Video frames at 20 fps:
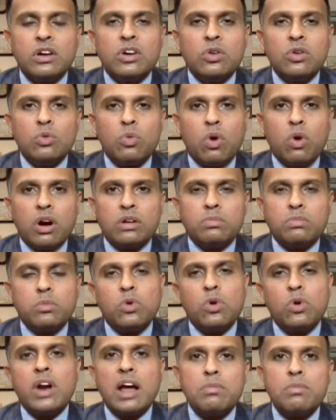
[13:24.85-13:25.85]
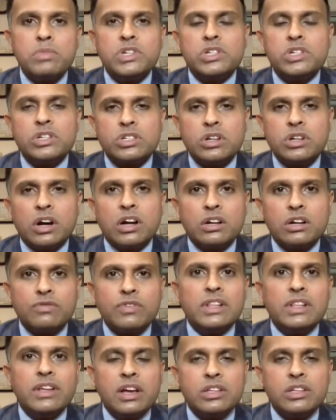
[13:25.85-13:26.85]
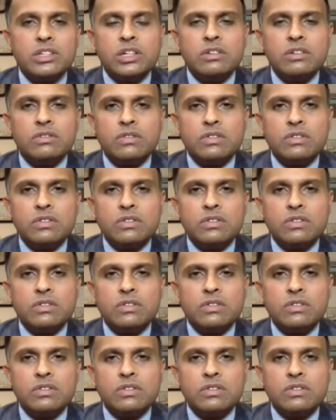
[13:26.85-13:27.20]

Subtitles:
what more ambitious target will they achieve?